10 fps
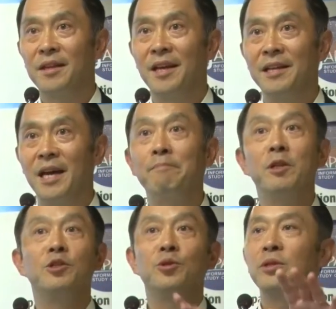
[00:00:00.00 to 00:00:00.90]
and I'm
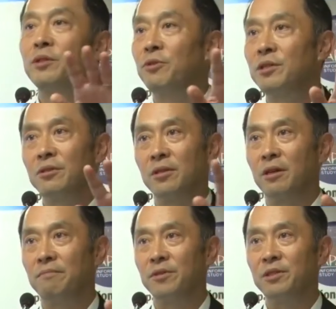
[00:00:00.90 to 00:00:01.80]
not sure in the rest of the
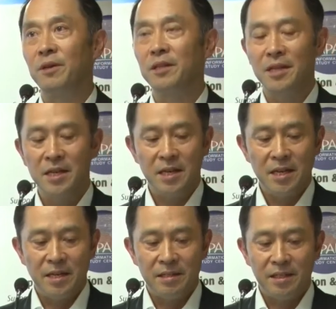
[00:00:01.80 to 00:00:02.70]
companies, but
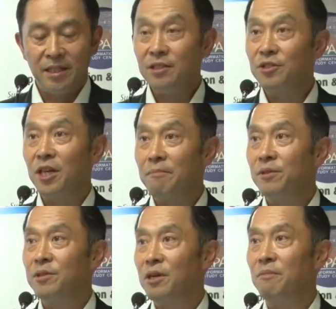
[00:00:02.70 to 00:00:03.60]
in
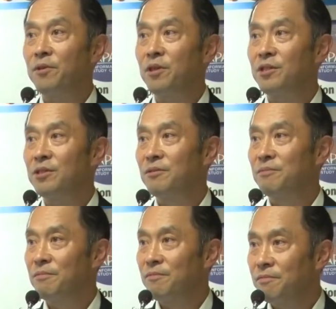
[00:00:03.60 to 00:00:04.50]
Japanese companies,
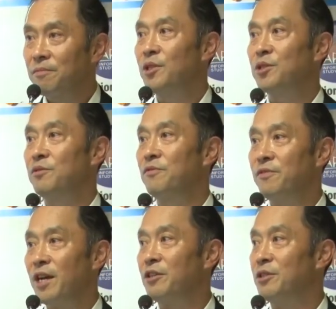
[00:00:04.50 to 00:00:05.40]
this is
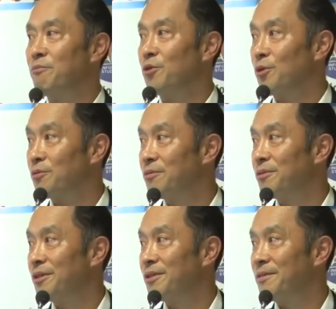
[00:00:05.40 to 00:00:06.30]
very similar.
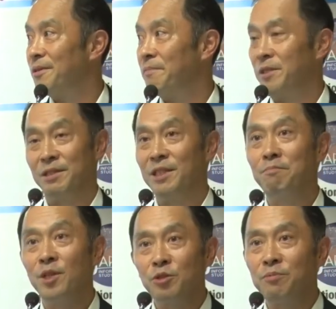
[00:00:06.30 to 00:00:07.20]
I mean, in
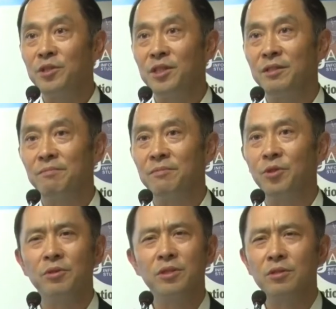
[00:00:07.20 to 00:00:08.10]
Mitsubishi,
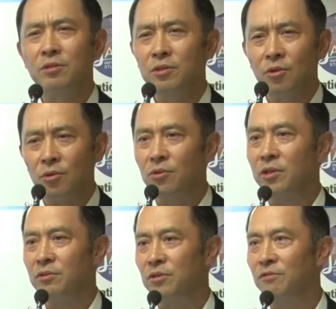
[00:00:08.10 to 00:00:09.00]
more it's so
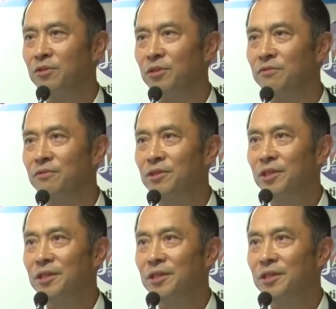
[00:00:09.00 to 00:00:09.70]
conservative.